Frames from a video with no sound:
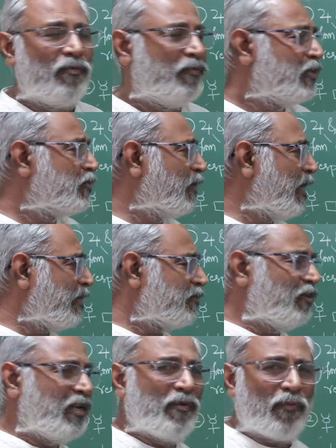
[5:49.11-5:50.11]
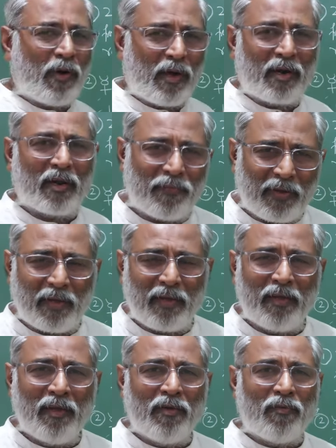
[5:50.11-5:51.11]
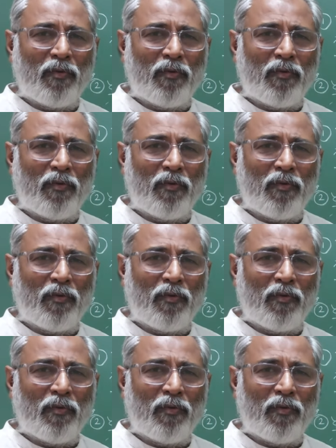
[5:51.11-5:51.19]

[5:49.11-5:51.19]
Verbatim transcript: which will actually ward away,